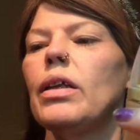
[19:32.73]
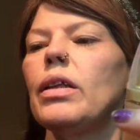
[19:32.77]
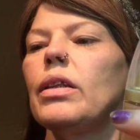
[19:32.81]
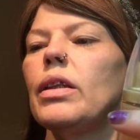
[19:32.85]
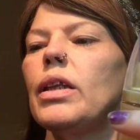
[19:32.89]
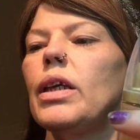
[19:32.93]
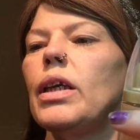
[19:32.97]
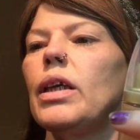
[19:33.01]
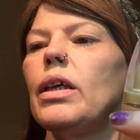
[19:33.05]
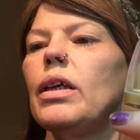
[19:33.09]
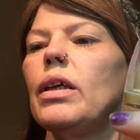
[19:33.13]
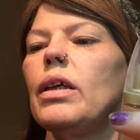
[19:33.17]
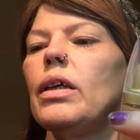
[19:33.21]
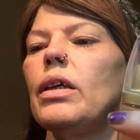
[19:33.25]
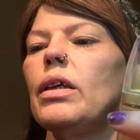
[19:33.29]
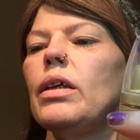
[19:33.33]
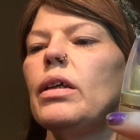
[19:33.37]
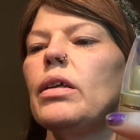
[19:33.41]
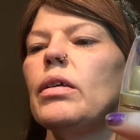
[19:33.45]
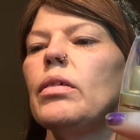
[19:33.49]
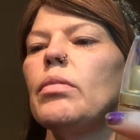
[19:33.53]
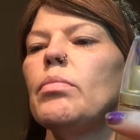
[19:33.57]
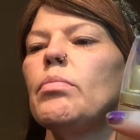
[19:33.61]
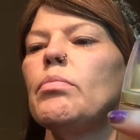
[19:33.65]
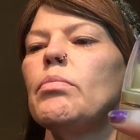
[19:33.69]
The
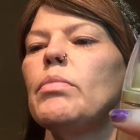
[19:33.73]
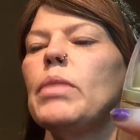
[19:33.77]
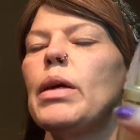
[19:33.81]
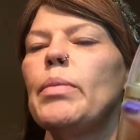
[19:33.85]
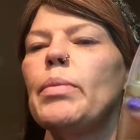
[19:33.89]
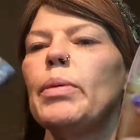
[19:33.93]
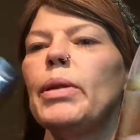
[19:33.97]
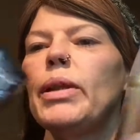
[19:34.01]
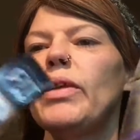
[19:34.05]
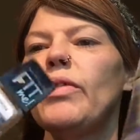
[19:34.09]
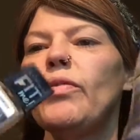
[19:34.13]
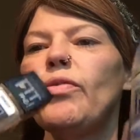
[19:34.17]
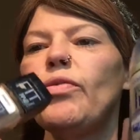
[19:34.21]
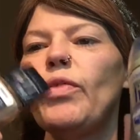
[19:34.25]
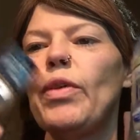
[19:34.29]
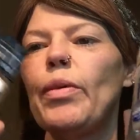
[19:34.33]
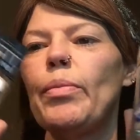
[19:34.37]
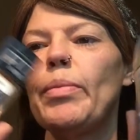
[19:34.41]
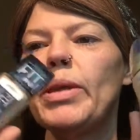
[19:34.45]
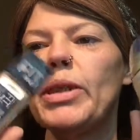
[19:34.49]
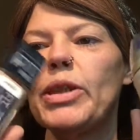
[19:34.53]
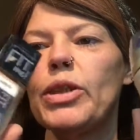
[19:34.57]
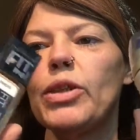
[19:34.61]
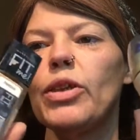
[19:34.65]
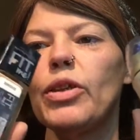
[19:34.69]
Maybelline Fit
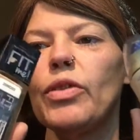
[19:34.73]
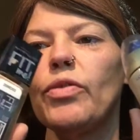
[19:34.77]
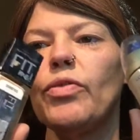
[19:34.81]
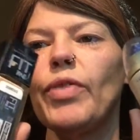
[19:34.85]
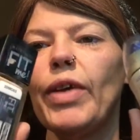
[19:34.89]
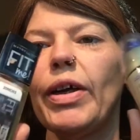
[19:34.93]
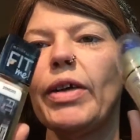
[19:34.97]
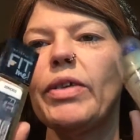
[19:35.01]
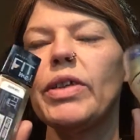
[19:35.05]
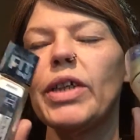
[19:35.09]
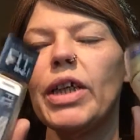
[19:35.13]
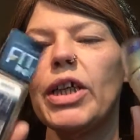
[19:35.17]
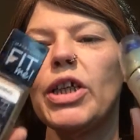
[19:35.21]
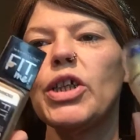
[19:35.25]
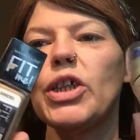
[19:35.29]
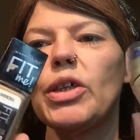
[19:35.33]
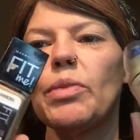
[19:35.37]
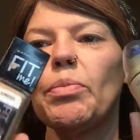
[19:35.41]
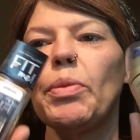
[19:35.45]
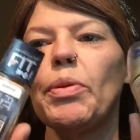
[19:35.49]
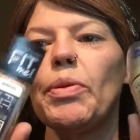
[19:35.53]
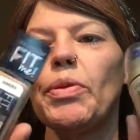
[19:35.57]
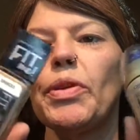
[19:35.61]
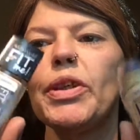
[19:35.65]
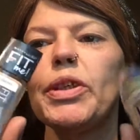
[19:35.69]
Me is a good foundation,
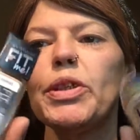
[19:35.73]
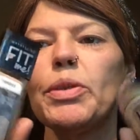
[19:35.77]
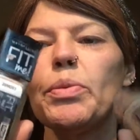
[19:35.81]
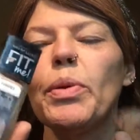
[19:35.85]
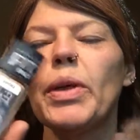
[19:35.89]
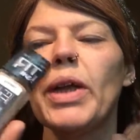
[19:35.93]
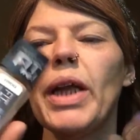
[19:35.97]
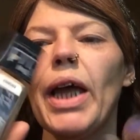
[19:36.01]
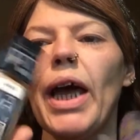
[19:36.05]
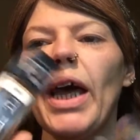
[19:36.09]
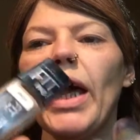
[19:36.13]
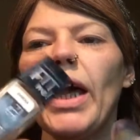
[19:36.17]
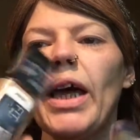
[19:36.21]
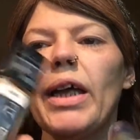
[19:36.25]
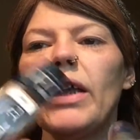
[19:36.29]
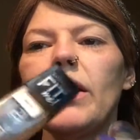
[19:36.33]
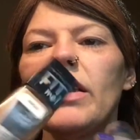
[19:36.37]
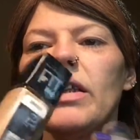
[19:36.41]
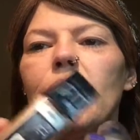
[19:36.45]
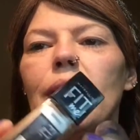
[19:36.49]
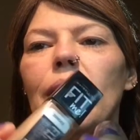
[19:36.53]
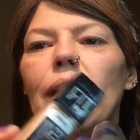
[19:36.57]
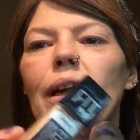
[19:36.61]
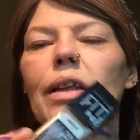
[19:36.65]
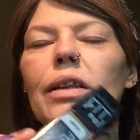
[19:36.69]
but this one had
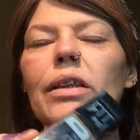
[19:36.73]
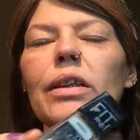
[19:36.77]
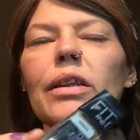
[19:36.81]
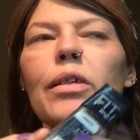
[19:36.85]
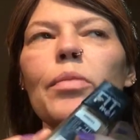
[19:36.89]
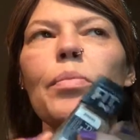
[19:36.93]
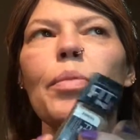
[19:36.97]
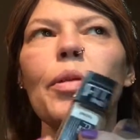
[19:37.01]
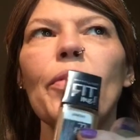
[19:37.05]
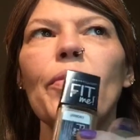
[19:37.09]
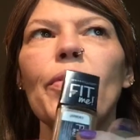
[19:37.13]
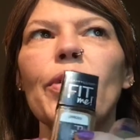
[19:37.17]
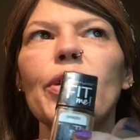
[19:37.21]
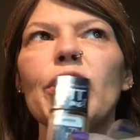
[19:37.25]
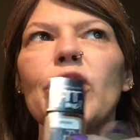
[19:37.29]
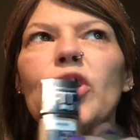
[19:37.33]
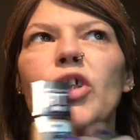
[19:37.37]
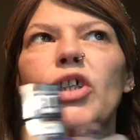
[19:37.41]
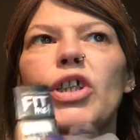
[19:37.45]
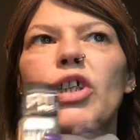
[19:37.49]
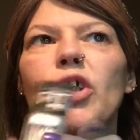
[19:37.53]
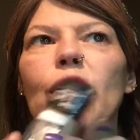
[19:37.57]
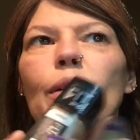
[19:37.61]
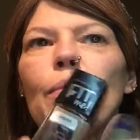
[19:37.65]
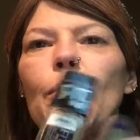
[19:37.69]
a little bit of a
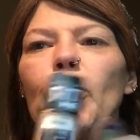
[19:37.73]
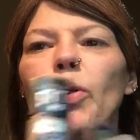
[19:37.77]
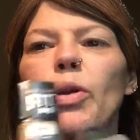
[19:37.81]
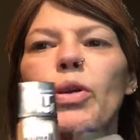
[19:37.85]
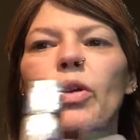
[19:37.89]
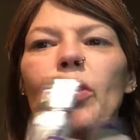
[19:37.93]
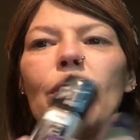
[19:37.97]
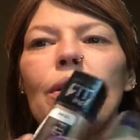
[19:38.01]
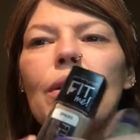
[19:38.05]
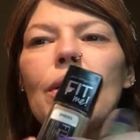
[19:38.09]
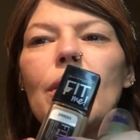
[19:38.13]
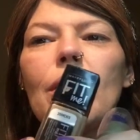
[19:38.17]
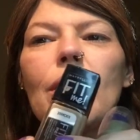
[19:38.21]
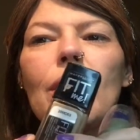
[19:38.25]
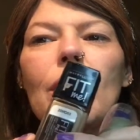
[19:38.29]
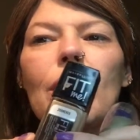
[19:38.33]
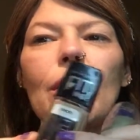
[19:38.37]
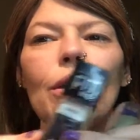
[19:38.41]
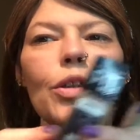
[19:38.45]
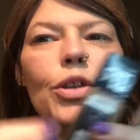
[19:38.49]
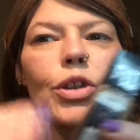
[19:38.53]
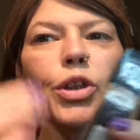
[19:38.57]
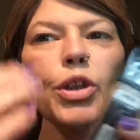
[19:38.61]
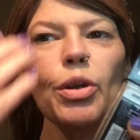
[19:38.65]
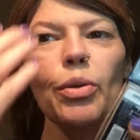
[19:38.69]
shimmer
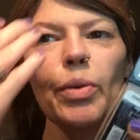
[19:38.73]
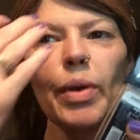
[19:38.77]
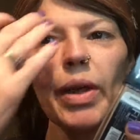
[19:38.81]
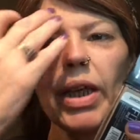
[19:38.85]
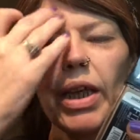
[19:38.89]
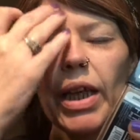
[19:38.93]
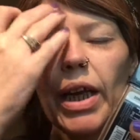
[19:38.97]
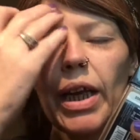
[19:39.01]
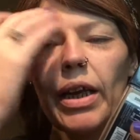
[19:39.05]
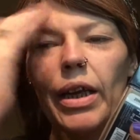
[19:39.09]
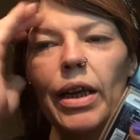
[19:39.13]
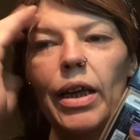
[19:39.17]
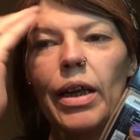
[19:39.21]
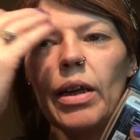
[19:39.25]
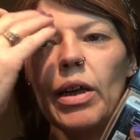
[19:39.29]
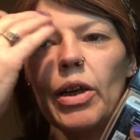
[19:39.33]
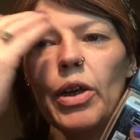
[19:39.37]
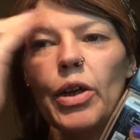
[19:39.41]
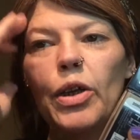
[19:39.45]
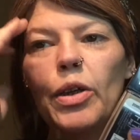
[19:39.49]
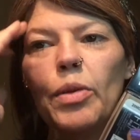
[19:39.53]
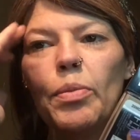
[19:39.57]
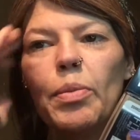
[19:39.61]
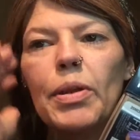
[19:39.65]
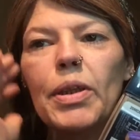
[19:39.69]
to it, and it
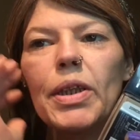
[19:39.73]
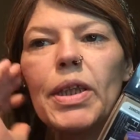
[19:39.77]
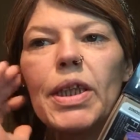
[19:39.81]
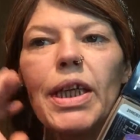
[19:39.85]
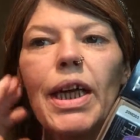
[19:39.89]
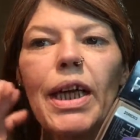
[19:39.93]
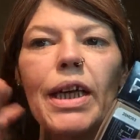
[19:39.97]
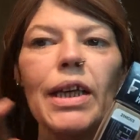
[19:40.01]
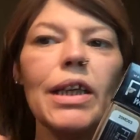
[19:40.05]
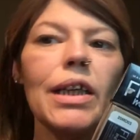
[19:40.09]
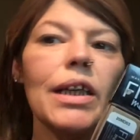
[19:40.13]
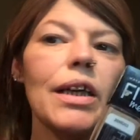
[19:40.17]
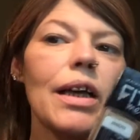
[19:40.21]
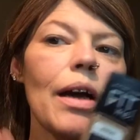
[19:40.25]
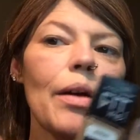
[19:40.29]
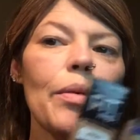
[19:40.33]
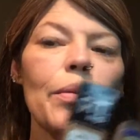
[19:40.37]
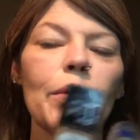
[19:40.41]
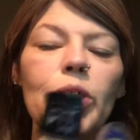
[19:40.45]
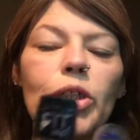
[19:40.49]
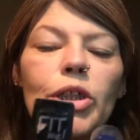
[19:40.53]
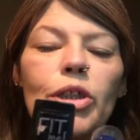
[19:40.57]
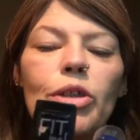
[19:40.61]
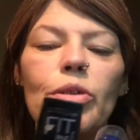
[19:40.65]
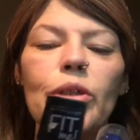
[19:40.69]
could have been the technique I
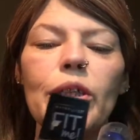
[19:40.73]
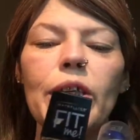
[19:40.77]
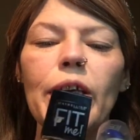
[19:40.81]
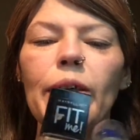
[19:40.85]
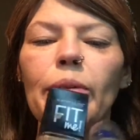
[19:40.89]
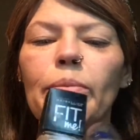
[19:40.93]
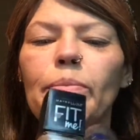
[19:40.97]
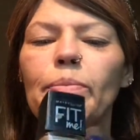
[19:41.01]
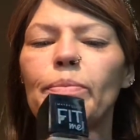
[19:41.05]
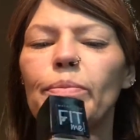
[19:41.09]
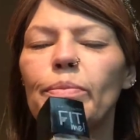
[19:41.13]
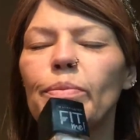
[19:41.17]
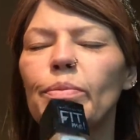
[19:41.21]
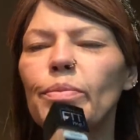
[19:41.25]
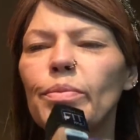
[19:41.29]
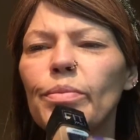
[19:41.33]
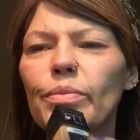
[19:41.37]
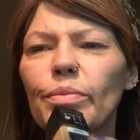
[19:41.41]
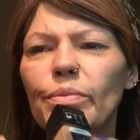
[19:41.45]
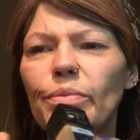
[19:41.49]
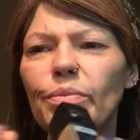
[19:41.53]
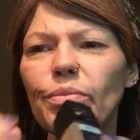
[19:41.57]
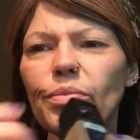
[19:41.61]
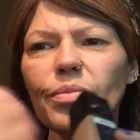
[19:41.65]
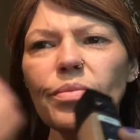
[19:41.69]
was using,
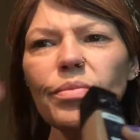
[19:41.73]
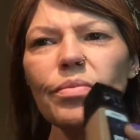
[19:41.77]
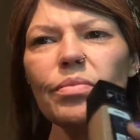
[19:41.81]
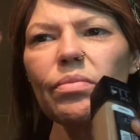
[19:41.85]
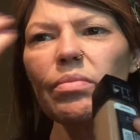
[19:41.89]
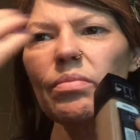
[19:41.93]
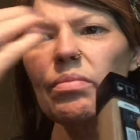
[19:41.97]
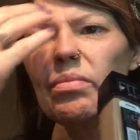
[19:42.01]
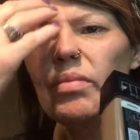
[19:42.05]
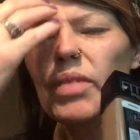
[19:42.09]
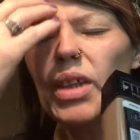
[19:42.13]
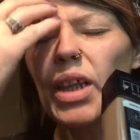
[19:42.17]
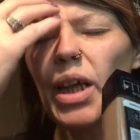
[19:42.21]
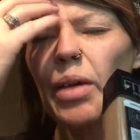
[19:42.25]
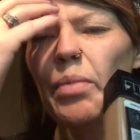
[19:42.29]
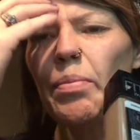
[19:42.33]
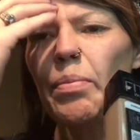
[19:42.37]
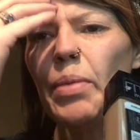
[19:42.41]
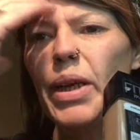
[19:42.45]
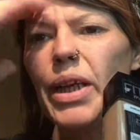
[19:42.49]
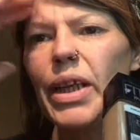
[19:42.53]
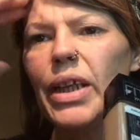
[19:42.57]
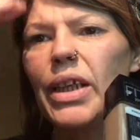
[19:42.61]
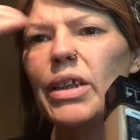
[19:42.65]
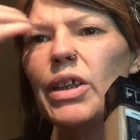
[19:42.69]

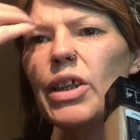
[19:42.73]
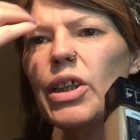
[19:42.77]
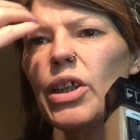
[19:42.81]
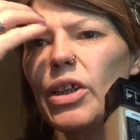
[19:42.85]
but it